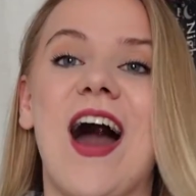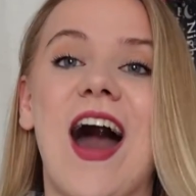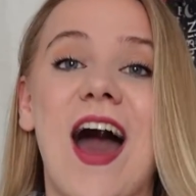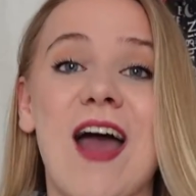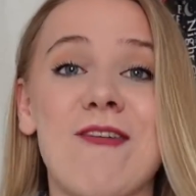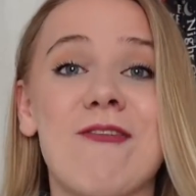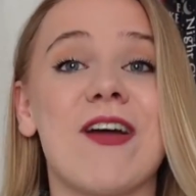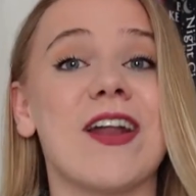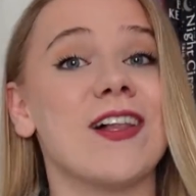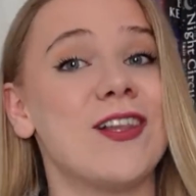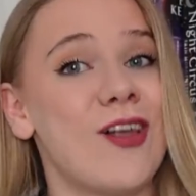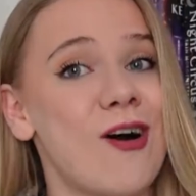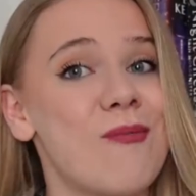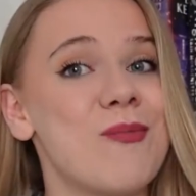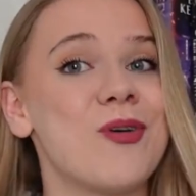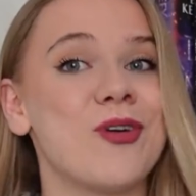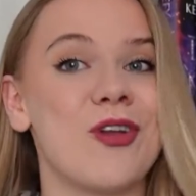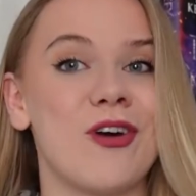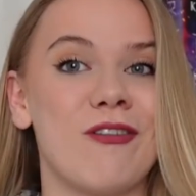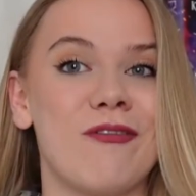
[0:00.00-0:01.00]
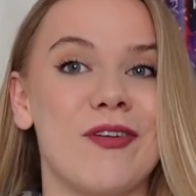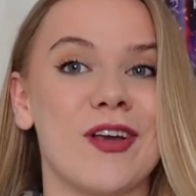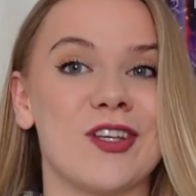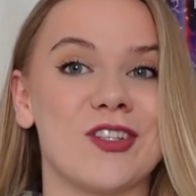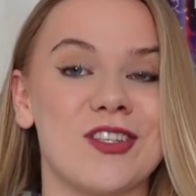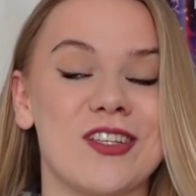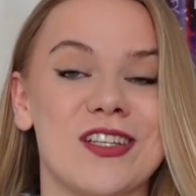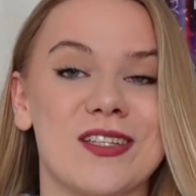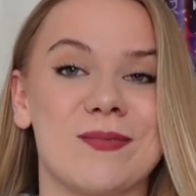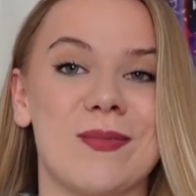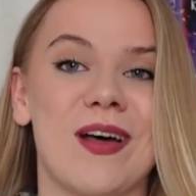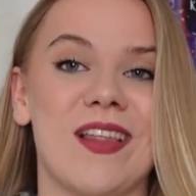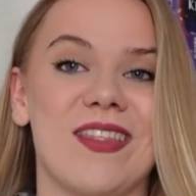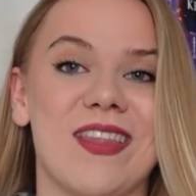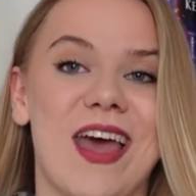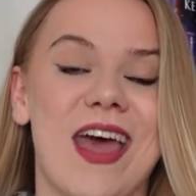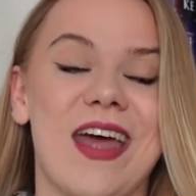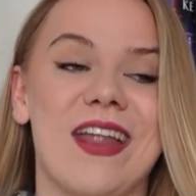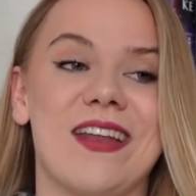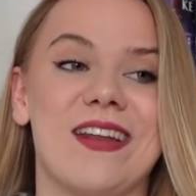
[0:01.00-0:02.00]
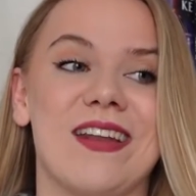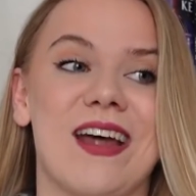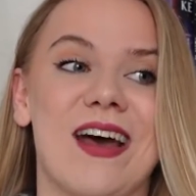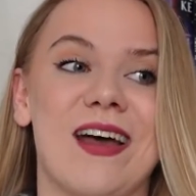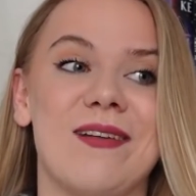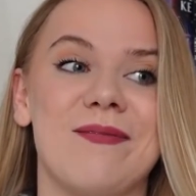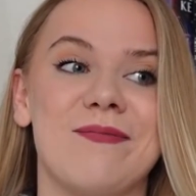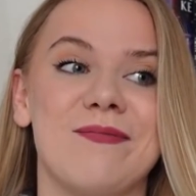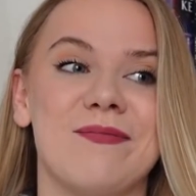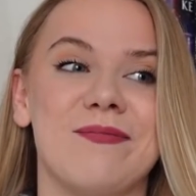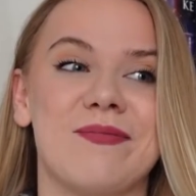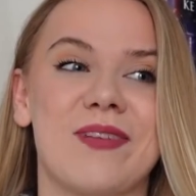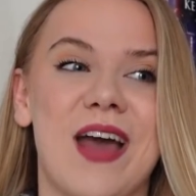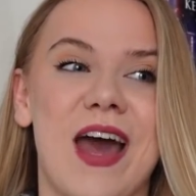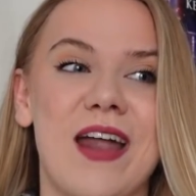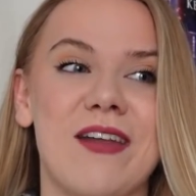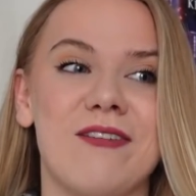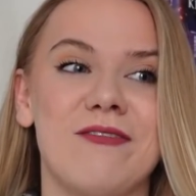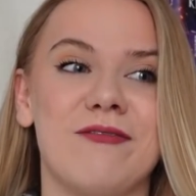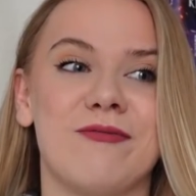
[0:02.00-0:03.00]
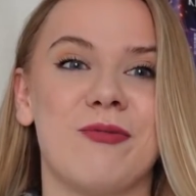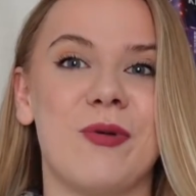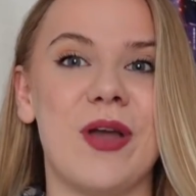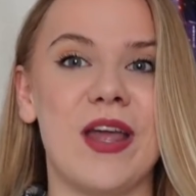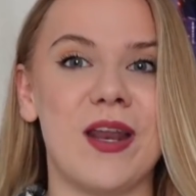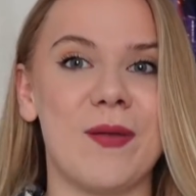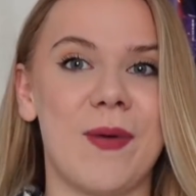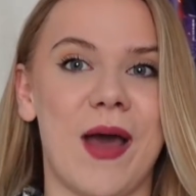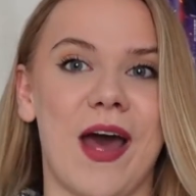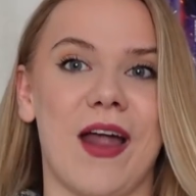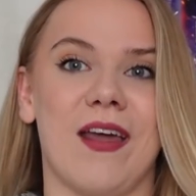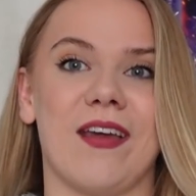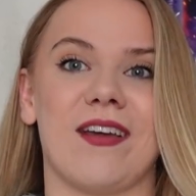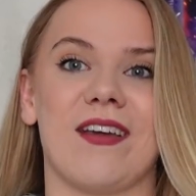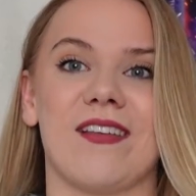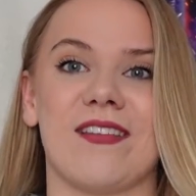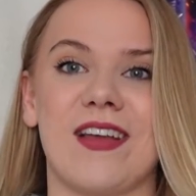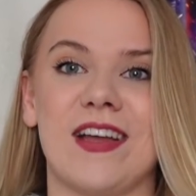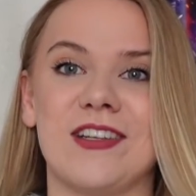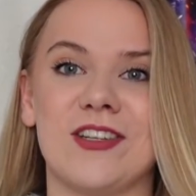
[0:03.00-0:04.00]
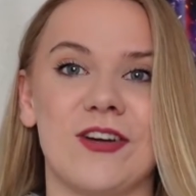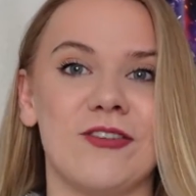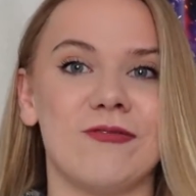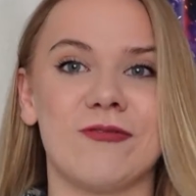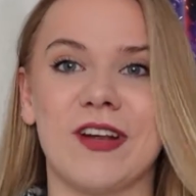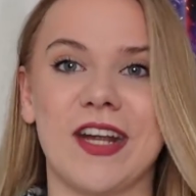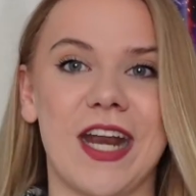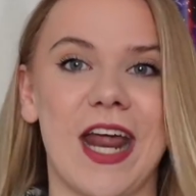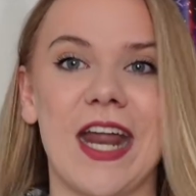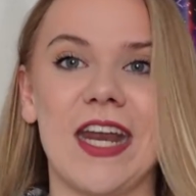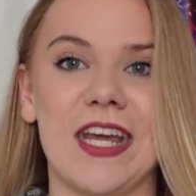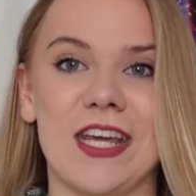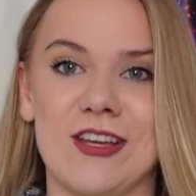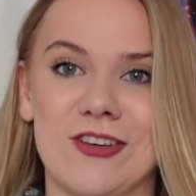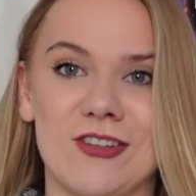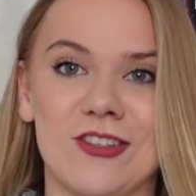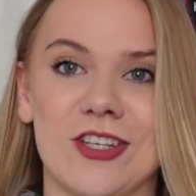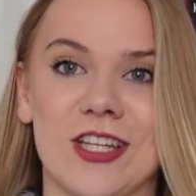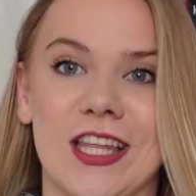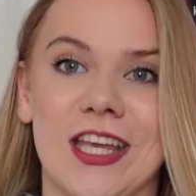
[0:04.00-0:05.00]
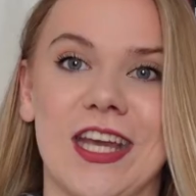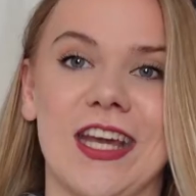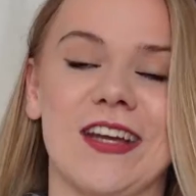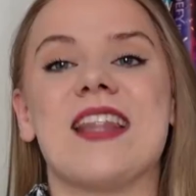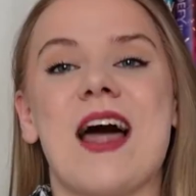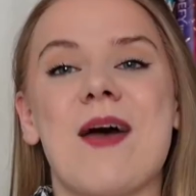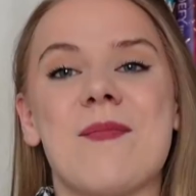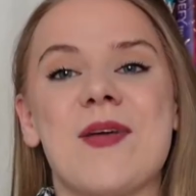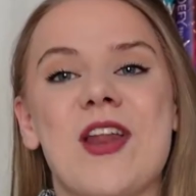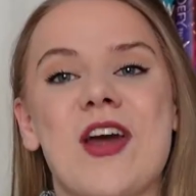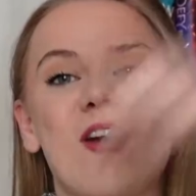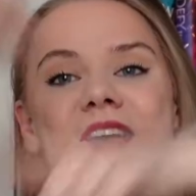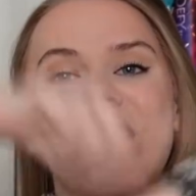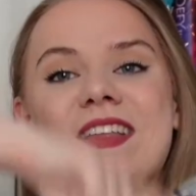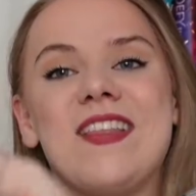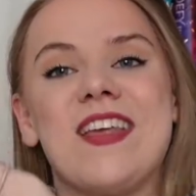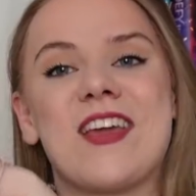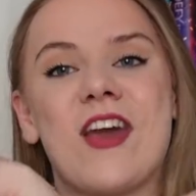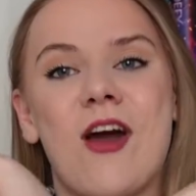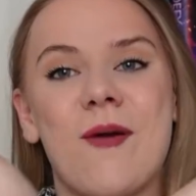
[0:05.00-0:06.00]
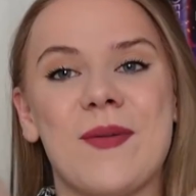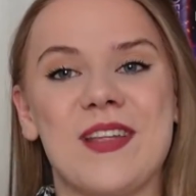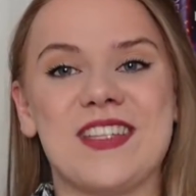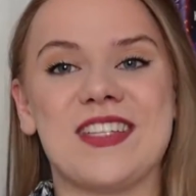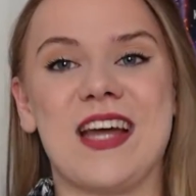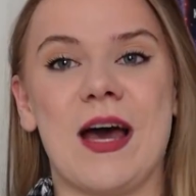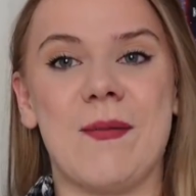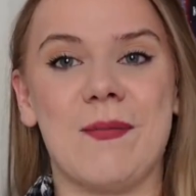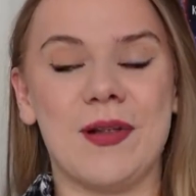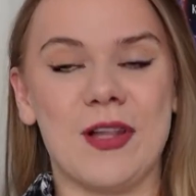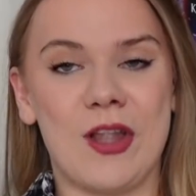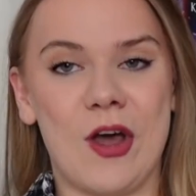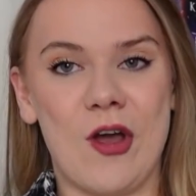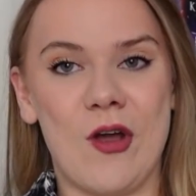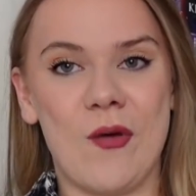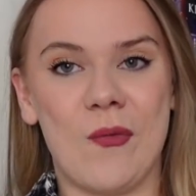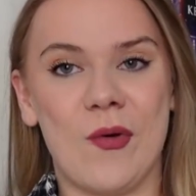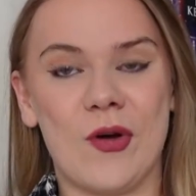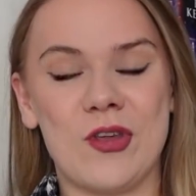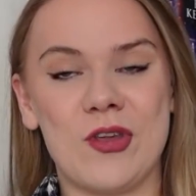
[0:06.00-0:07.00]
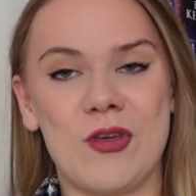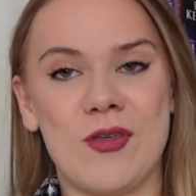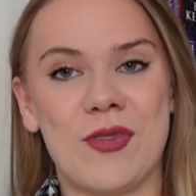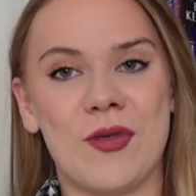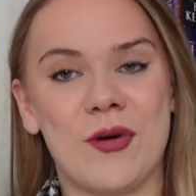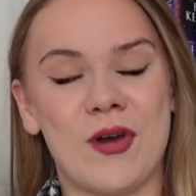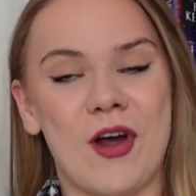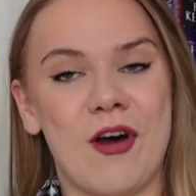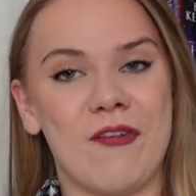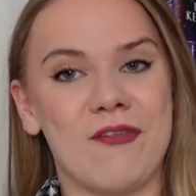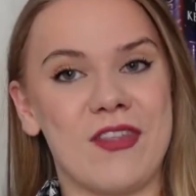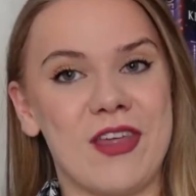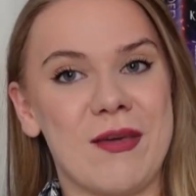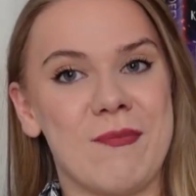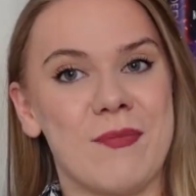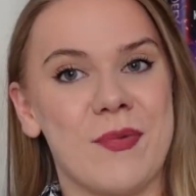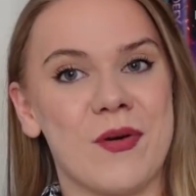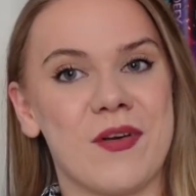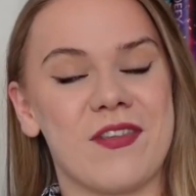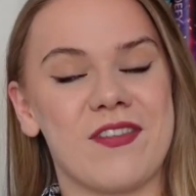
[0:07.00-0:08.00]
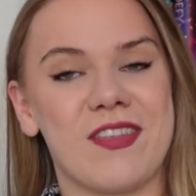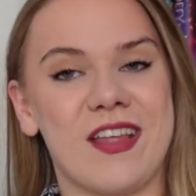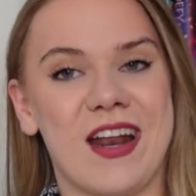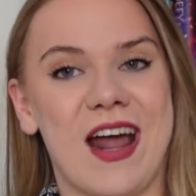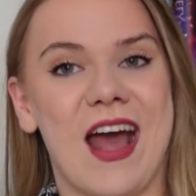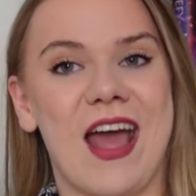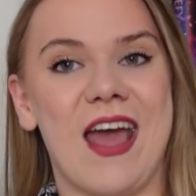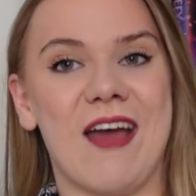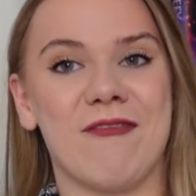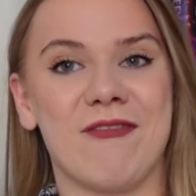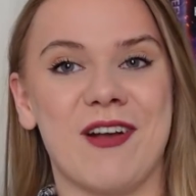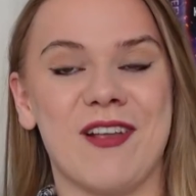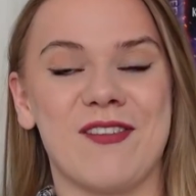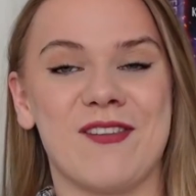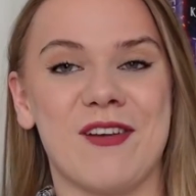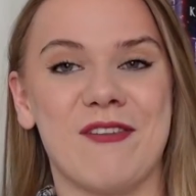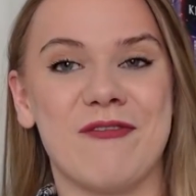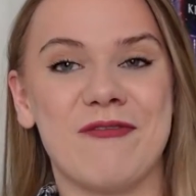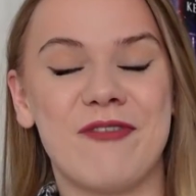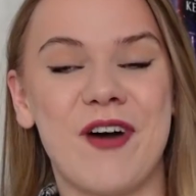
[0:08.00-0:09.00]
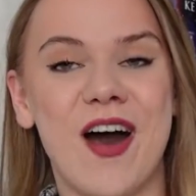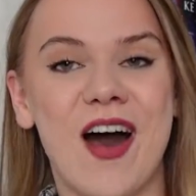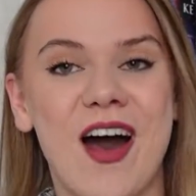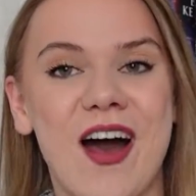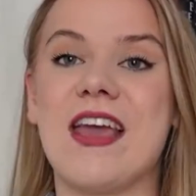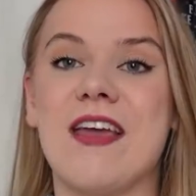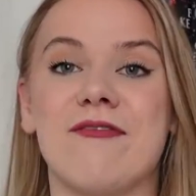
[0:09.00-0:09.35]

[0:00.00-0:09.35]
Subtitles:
I read a lot more nonfiction this month and I'm kind of weird about it because I don't read any usually. Let me know in the comments down below what you thought of the books that I have read so far.